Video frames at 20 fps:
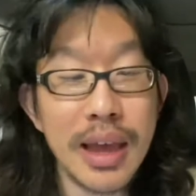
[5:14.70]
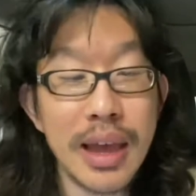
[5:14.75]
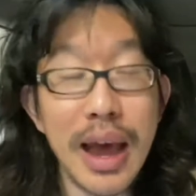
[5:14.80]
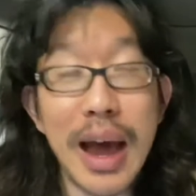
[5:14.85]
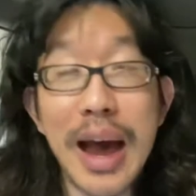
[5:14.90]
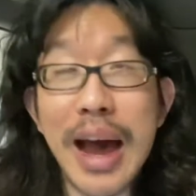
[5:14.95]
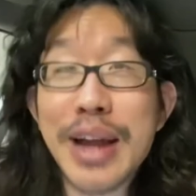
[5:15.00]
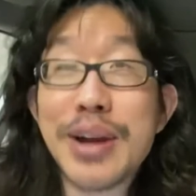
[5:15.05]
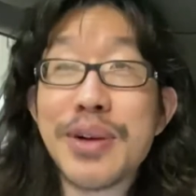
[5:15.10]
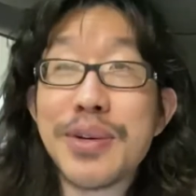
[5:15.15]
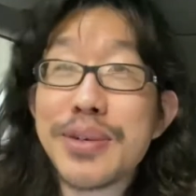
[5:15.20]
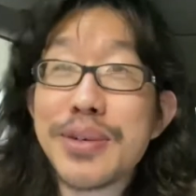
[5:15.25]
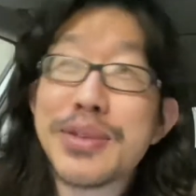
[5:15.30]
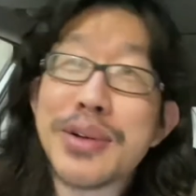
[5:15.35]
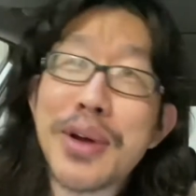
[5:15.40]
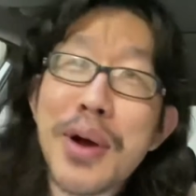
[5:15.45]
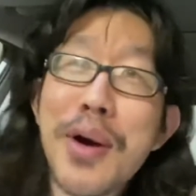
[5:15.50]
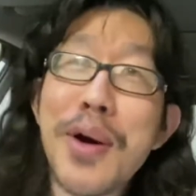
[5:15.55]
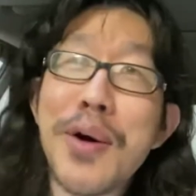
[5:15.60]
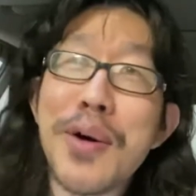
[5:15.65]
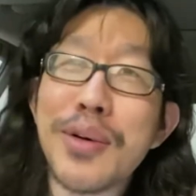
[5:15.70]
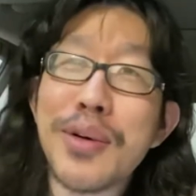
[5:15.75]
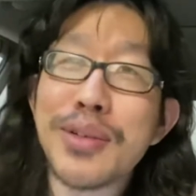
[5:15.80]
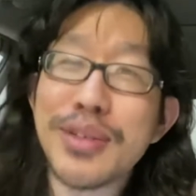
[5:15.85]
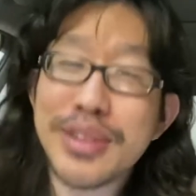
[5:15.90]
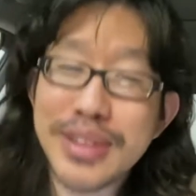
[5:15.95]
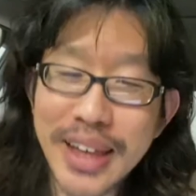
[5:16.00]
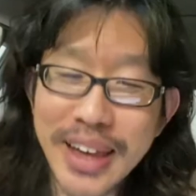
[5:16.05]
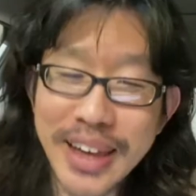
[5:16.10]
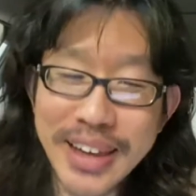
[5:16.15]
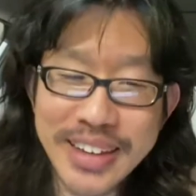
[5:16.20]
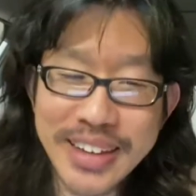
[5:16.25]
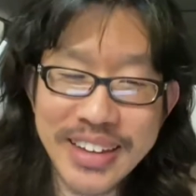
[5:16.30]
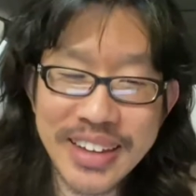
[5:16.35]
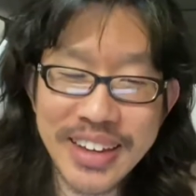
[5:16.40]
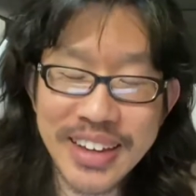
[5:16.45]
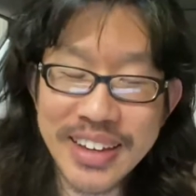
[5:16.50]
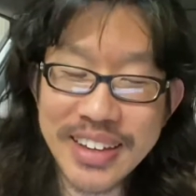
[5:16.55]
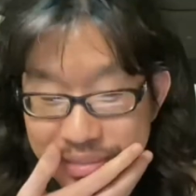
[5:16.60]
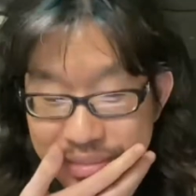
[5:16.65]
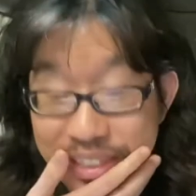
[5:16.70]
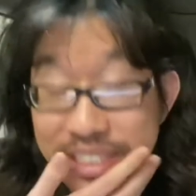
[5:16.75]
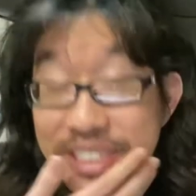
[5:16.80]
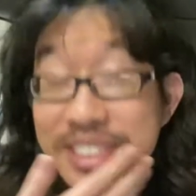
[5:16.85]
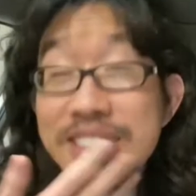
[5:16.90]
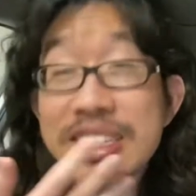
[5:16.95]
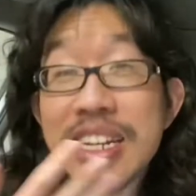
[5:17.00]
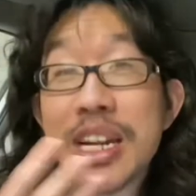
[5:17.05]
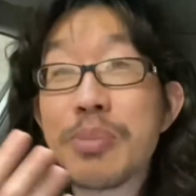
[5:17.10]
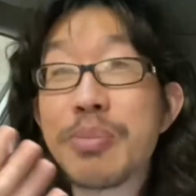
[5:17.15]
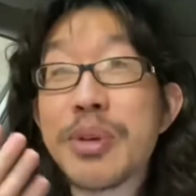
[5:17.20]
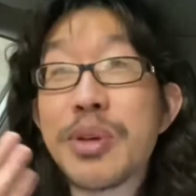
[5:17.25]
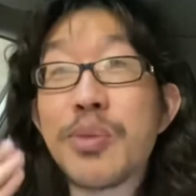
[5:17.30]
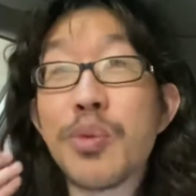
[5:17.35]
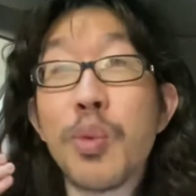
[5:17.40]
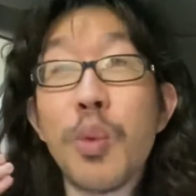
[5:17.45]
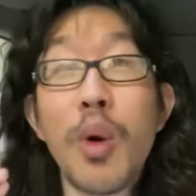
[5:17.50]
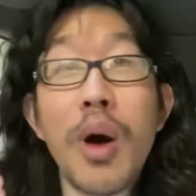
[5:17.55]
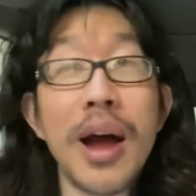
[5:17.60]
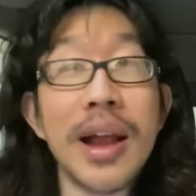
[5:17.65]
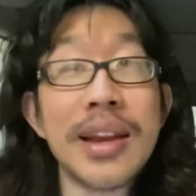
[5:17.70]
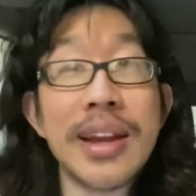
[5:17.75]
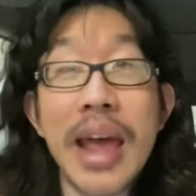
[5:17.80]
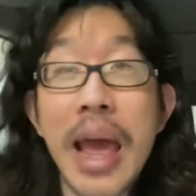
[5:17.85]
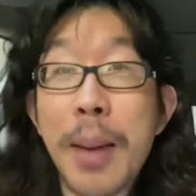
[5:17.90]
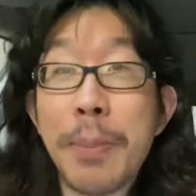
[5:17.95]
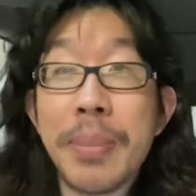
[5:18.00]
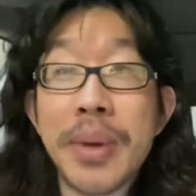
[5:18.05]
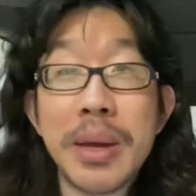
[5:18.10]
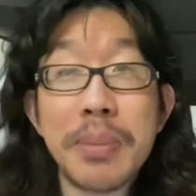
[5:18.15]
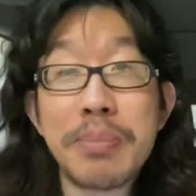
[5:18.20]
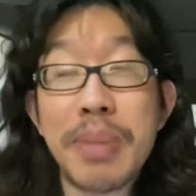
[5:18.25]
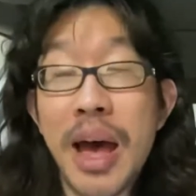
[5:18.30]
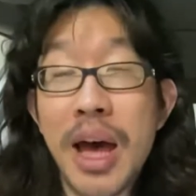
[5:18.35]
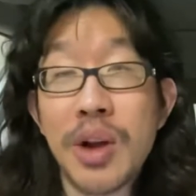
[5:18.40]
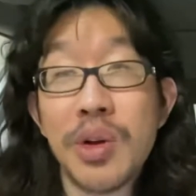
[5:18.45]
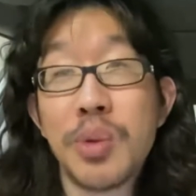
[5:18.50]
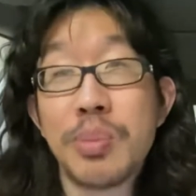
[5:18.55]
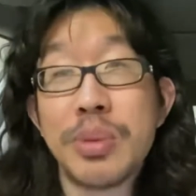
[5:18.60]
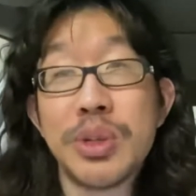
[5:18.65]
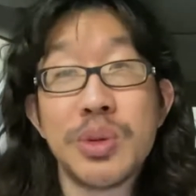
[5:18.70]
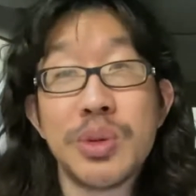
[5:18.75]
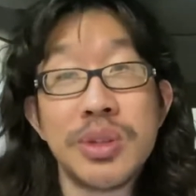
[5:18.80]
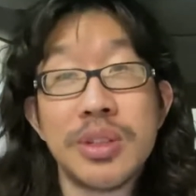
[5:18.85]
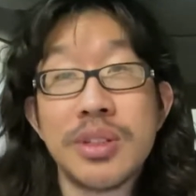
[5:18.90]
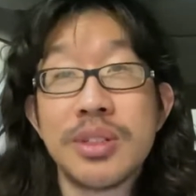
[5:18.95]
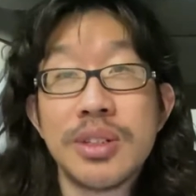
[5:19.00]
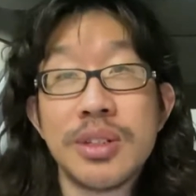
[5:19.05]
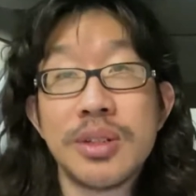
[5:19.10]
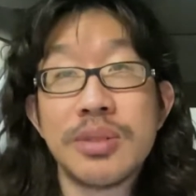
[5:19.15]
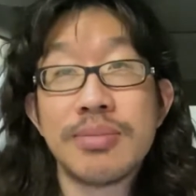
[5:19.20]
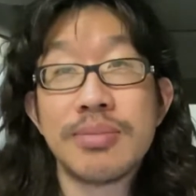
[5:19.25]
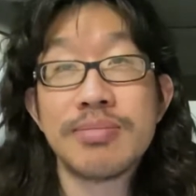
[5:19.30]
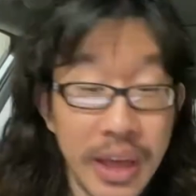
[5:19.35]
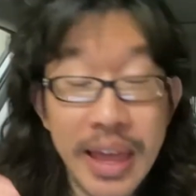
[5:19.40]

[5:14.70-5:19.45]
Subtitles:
I don't know, like, this is gonna be one epic battle between the two.